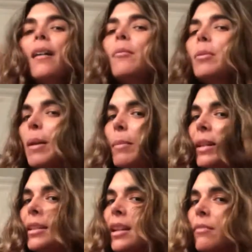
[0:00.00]
With my
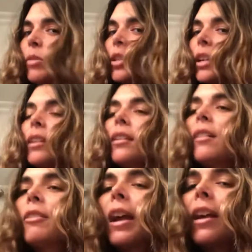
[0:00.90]
meditative music.
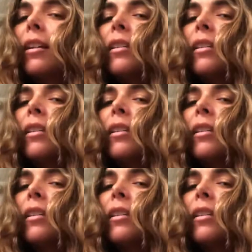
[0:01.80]
Okay,